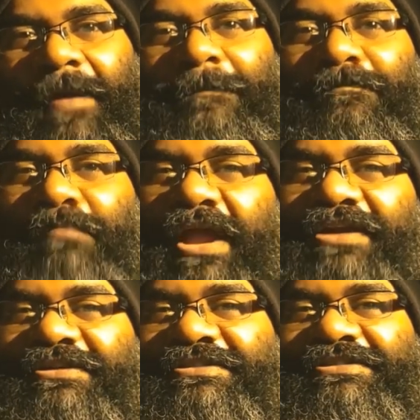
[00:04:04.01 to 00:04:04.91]

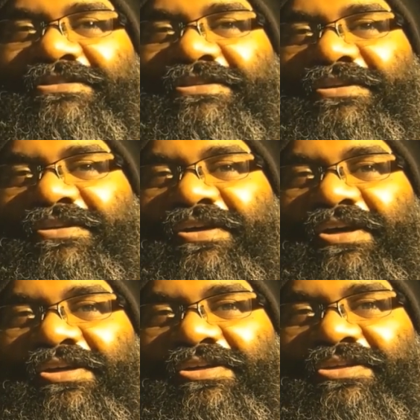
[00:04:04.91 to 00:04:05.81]
melts
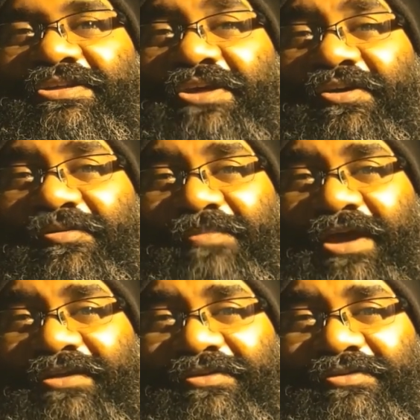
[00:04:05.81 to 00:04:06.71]
young men